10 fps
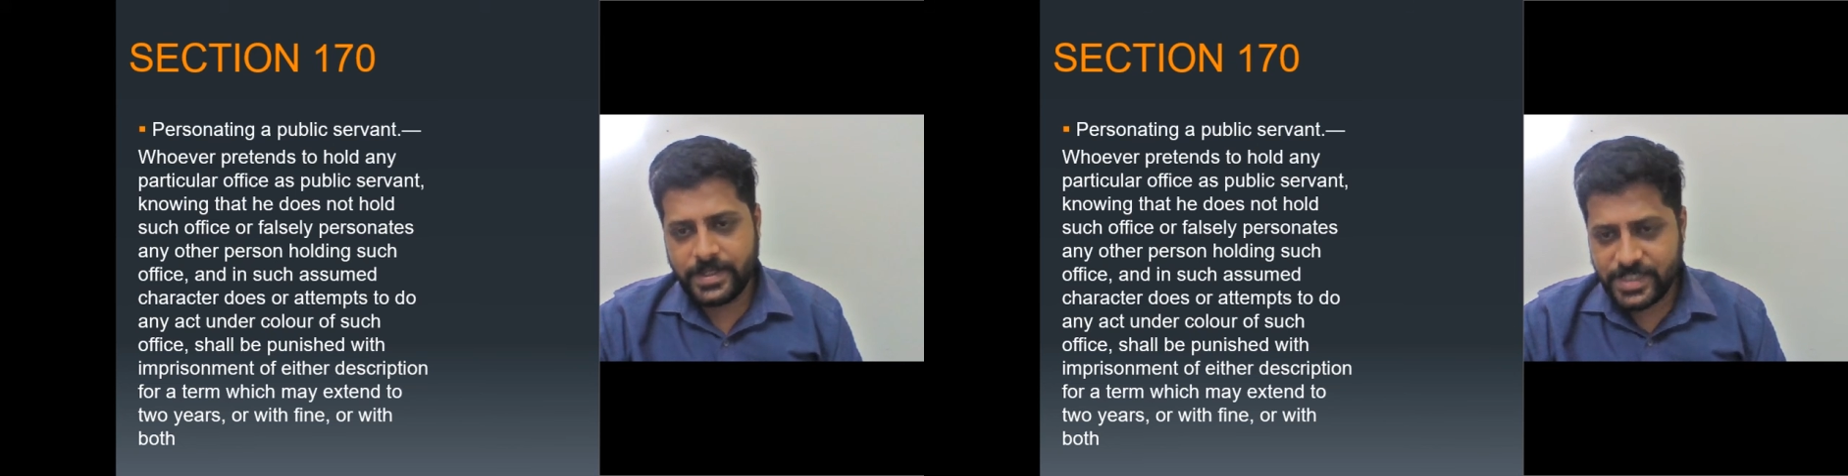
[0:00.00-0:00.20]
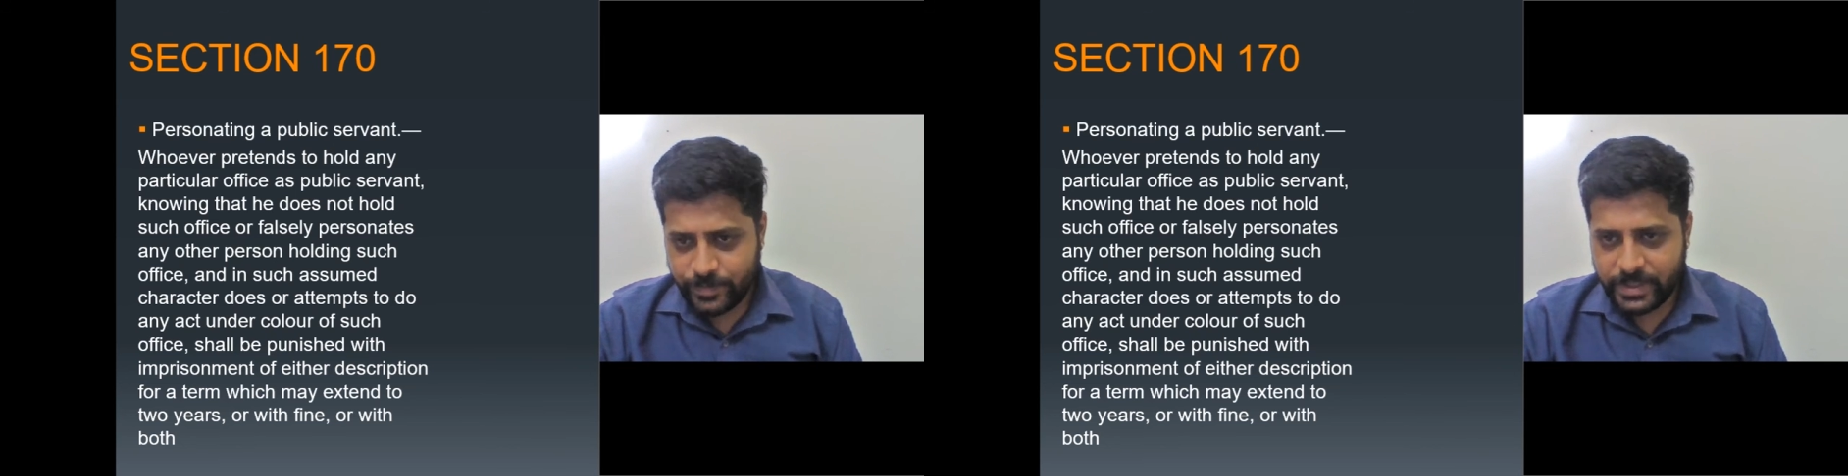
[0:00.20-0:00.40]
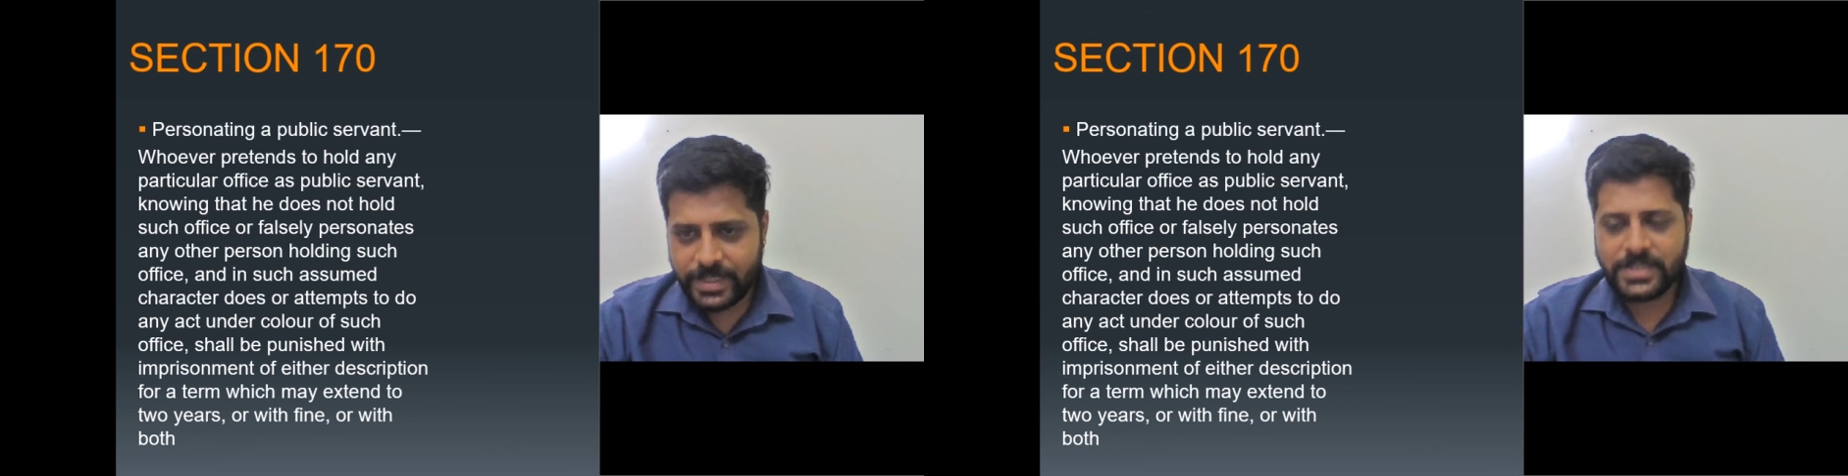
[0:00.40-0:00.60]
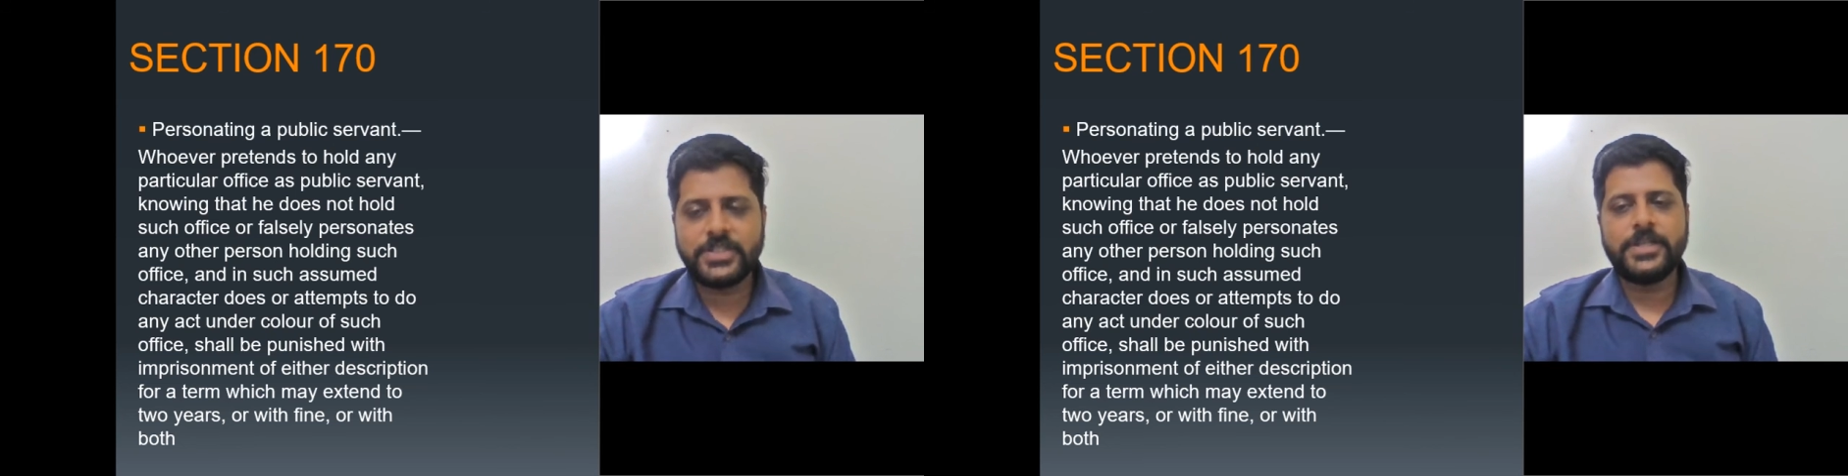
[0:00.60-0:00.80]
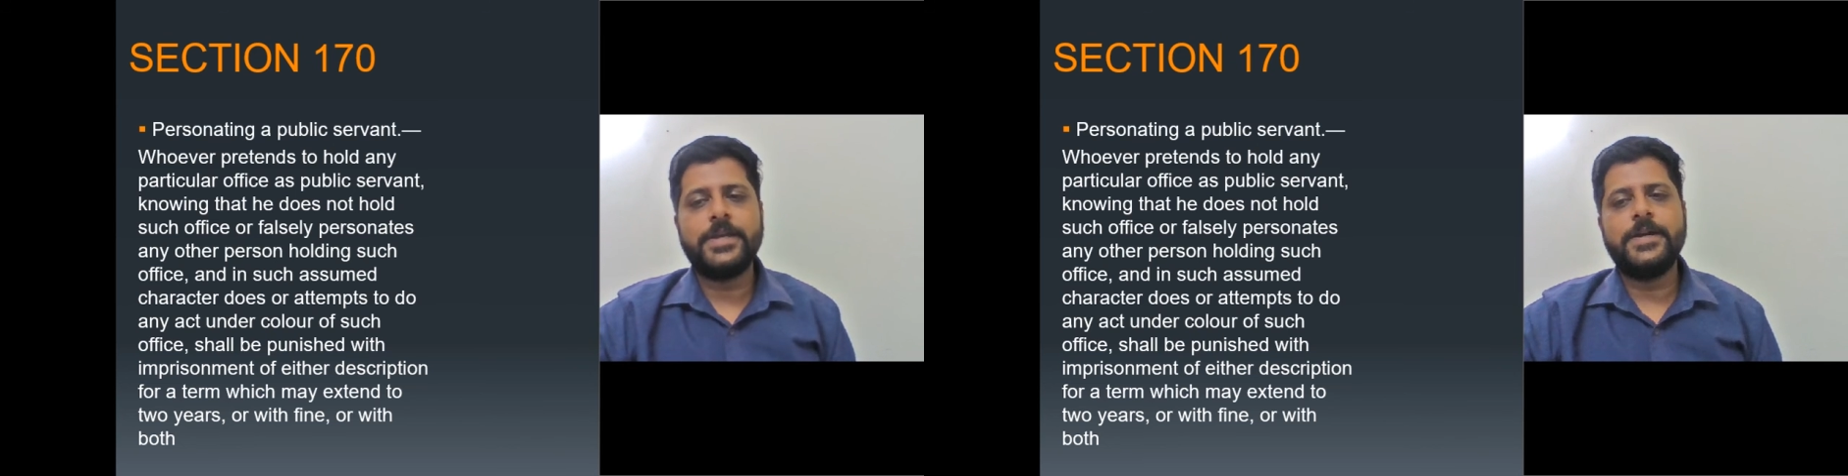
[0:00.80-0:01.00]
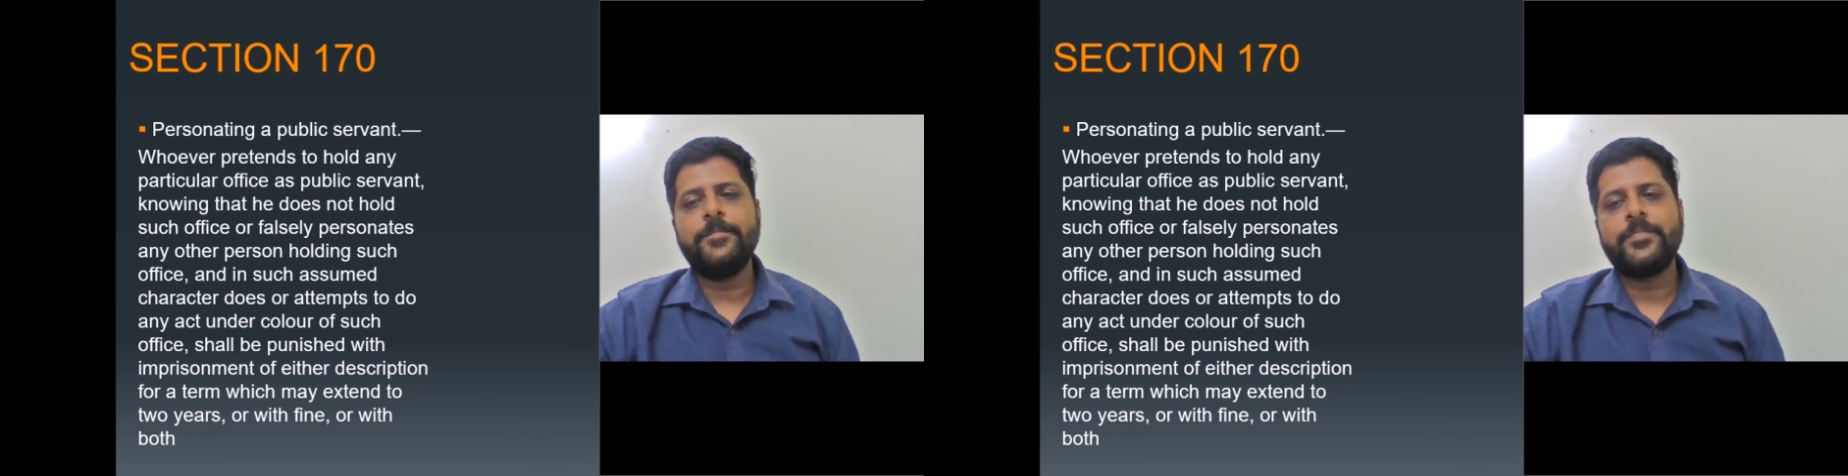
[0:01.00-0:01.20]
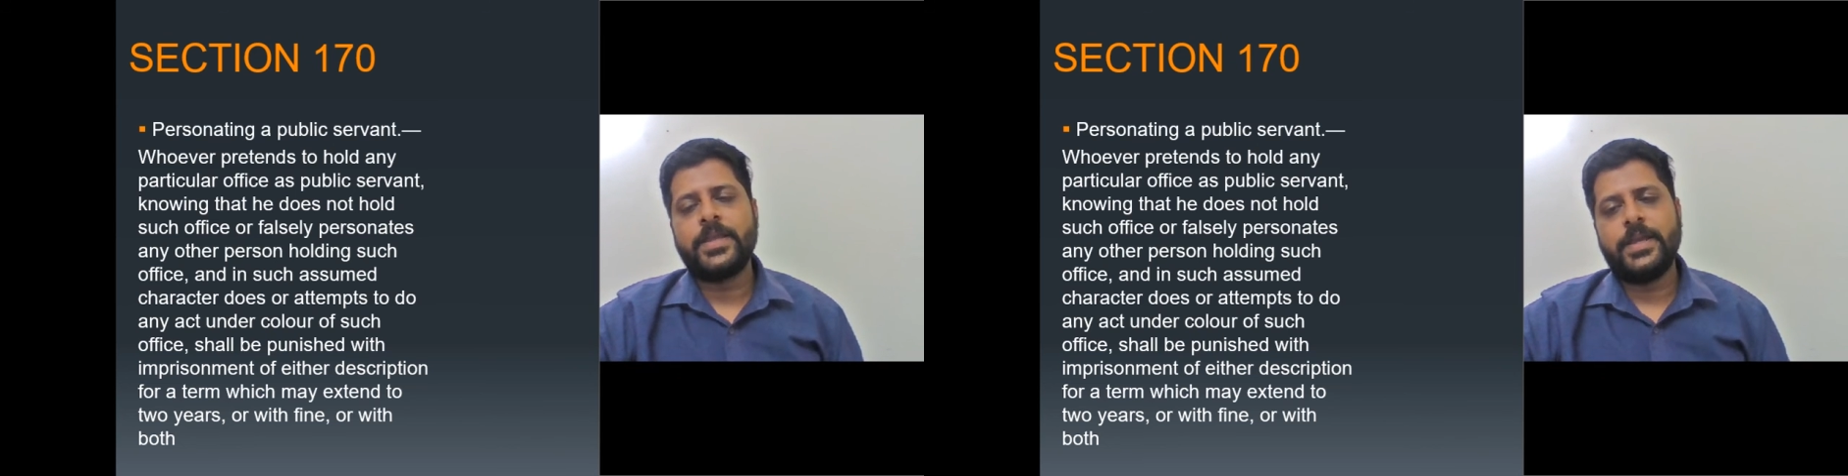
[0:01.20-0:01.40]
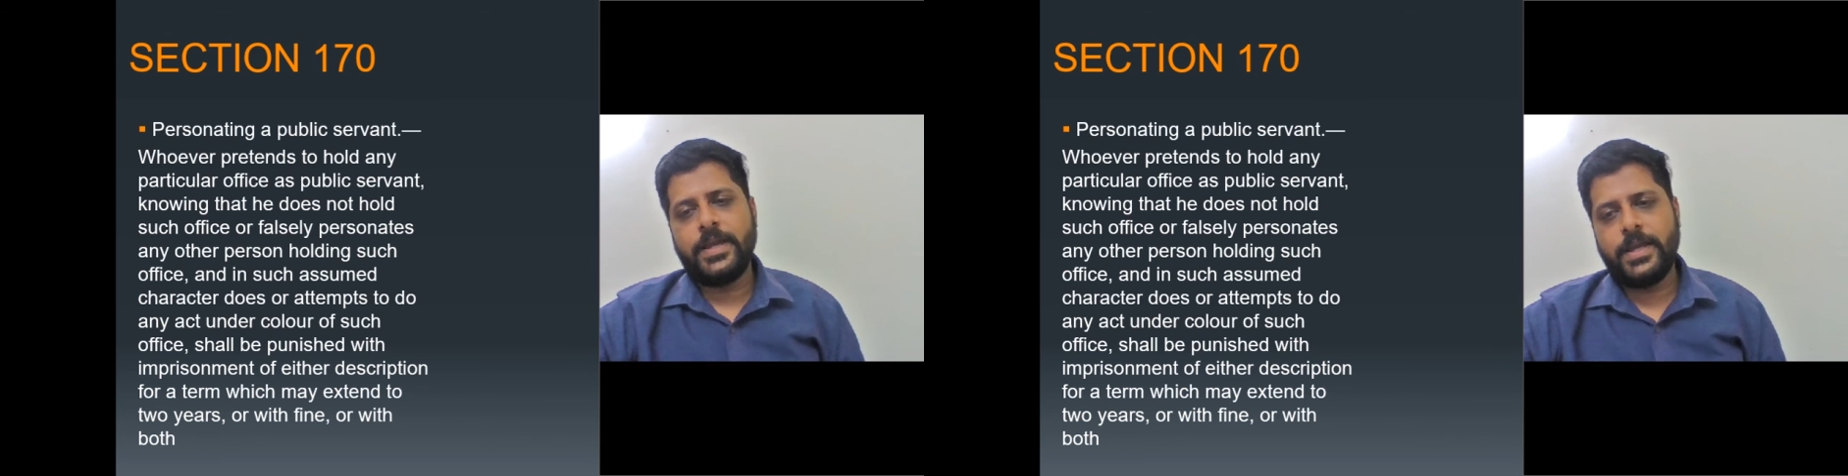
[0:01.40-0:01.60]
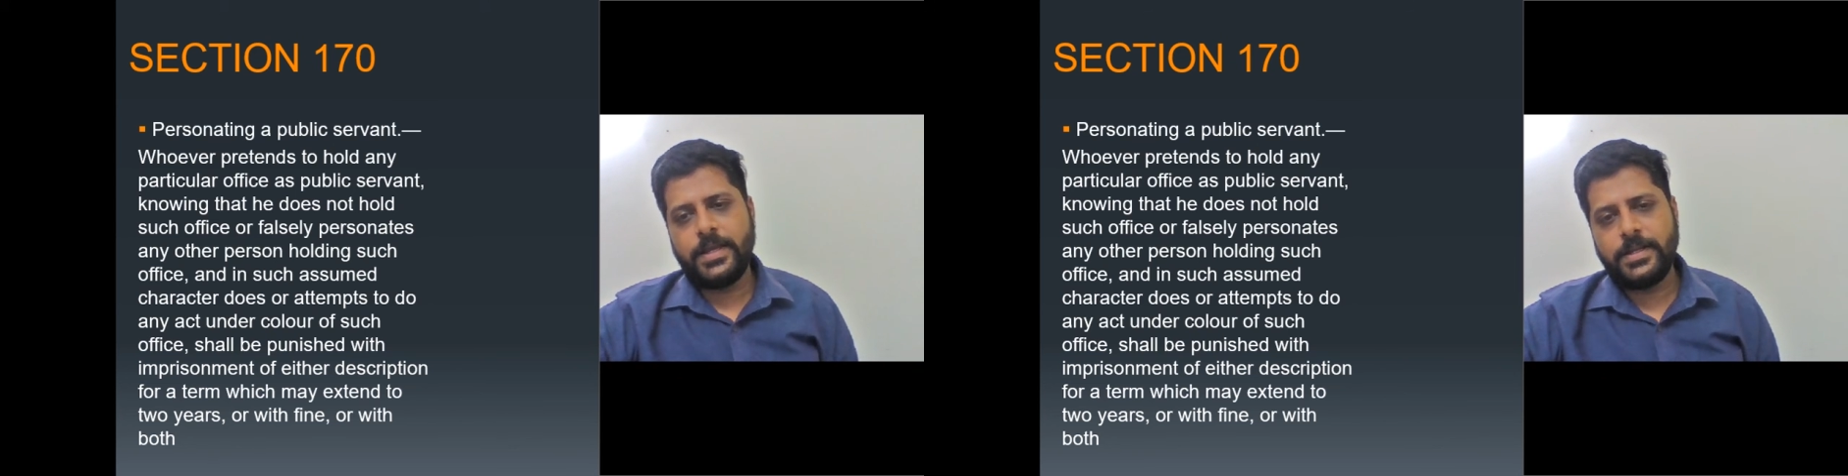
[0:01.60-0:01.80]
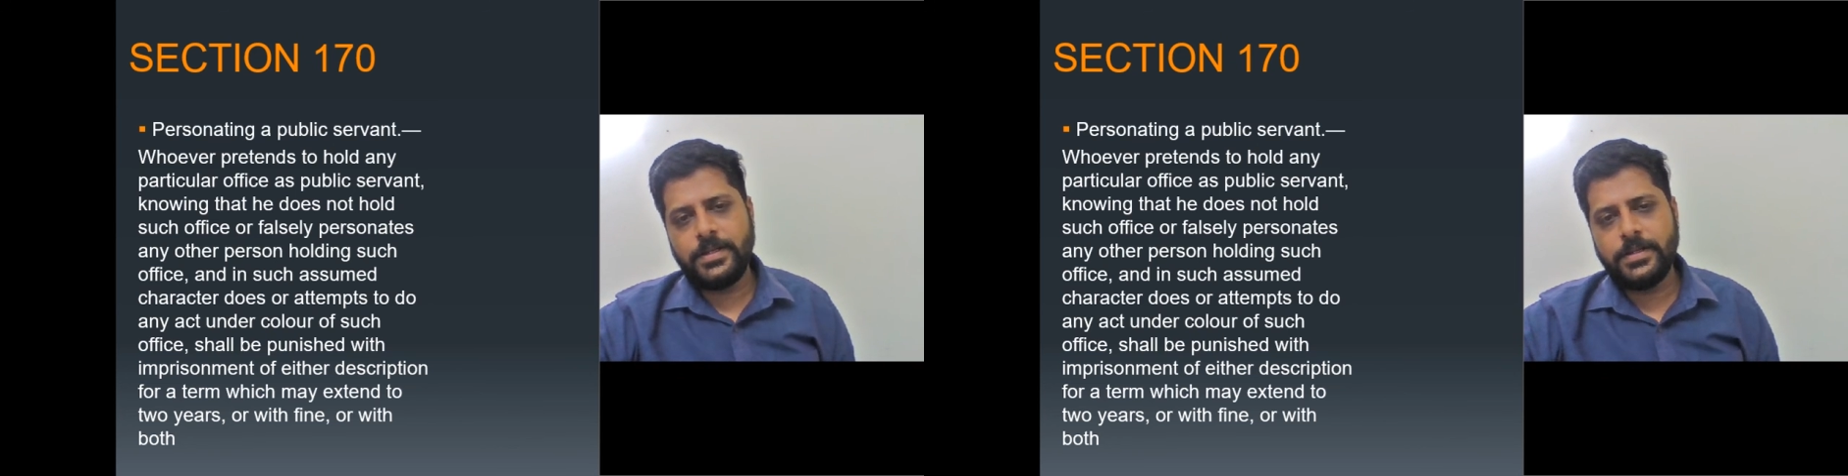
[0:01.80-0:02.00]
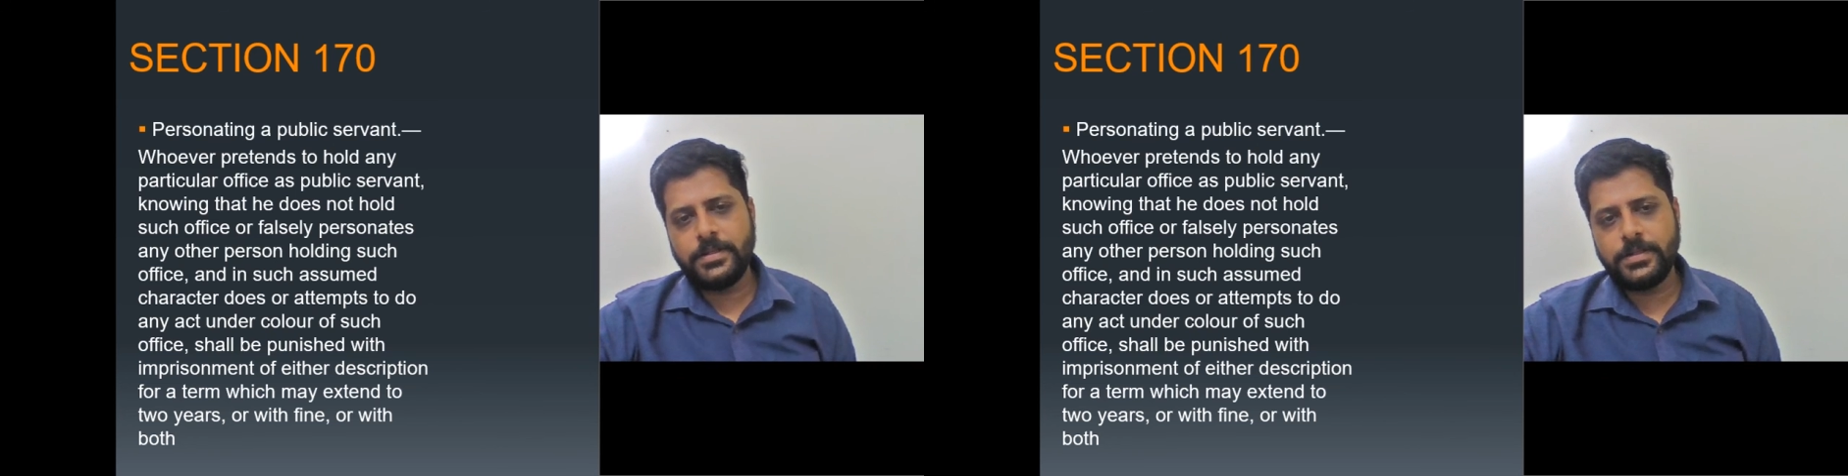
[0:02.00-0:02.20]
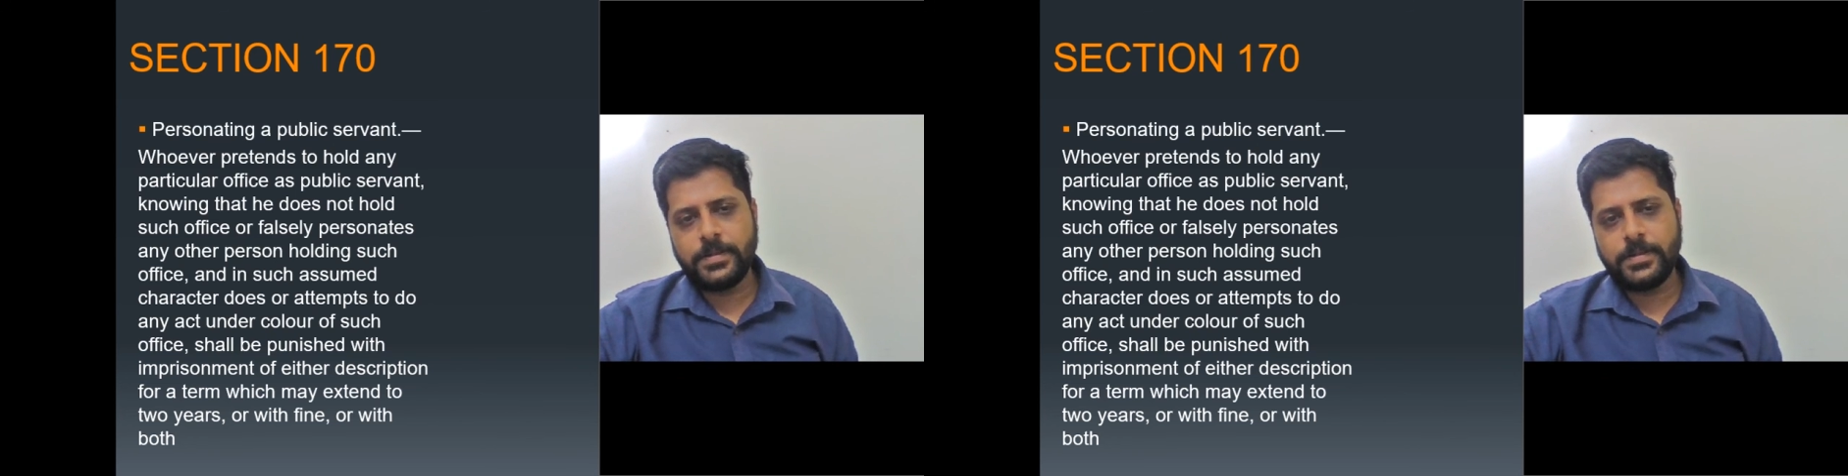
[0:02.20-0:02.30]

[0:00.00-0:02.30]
rest my lecture here, and